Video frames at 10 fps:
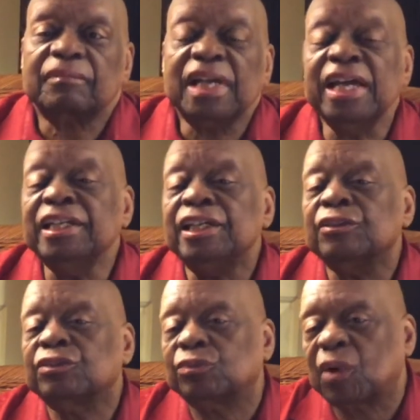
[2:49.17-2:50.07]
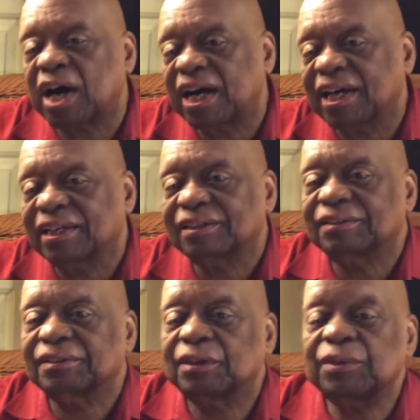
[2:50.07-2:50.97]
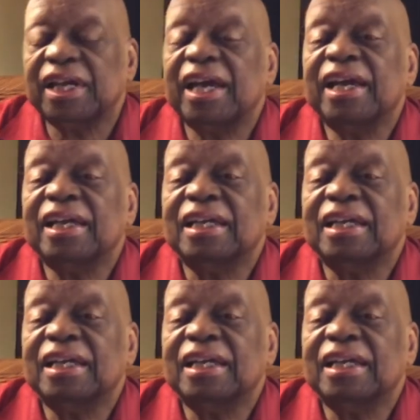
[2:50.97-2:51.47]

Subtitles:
And here's why, okay?